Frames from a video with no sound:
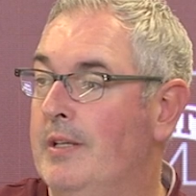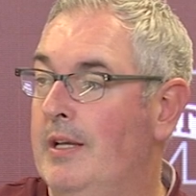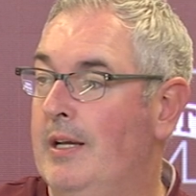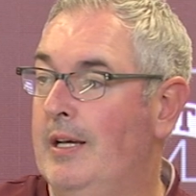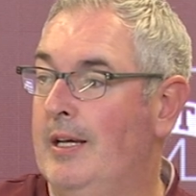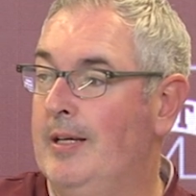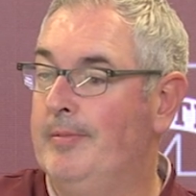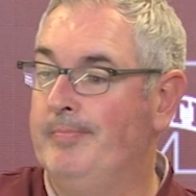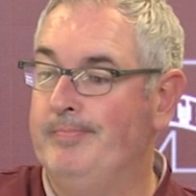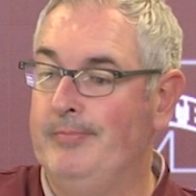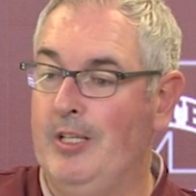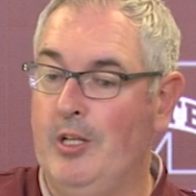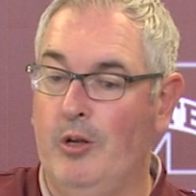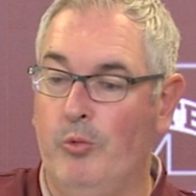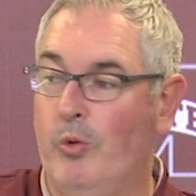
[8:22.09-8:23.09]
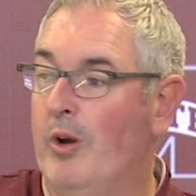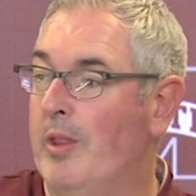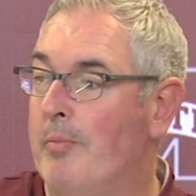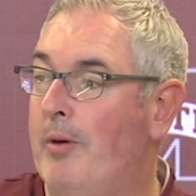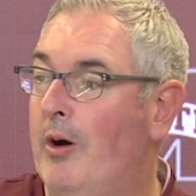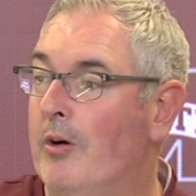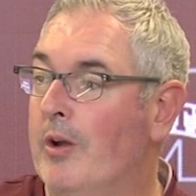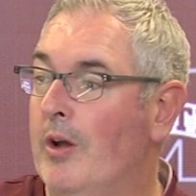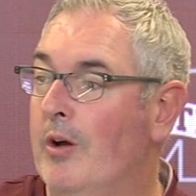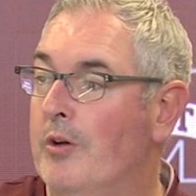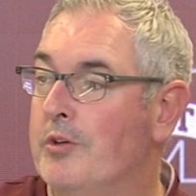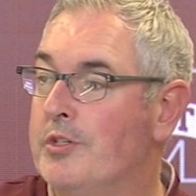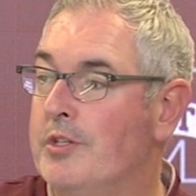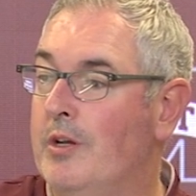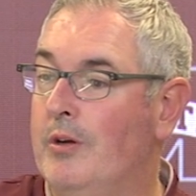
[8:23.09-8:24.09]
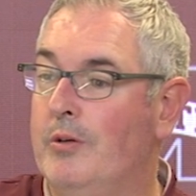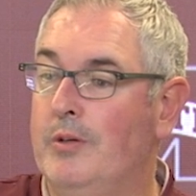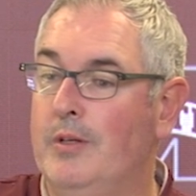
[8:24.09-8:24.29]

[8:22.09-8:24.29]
uh, you know, where the ball goes. So